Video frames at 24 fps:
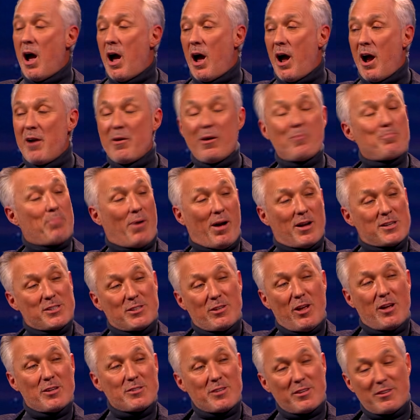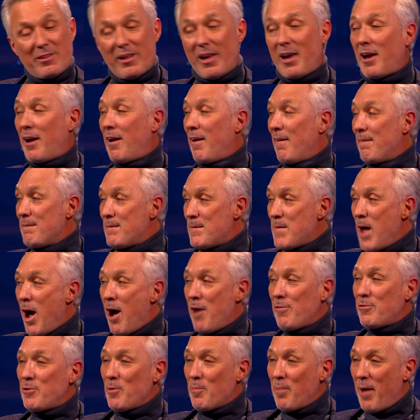But I start to think,
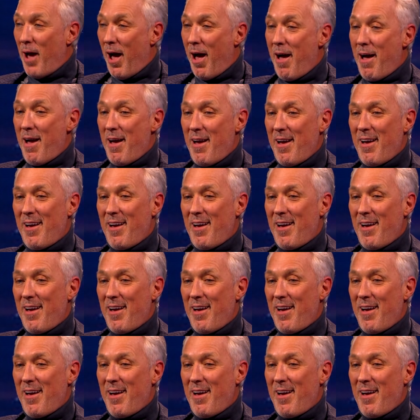after about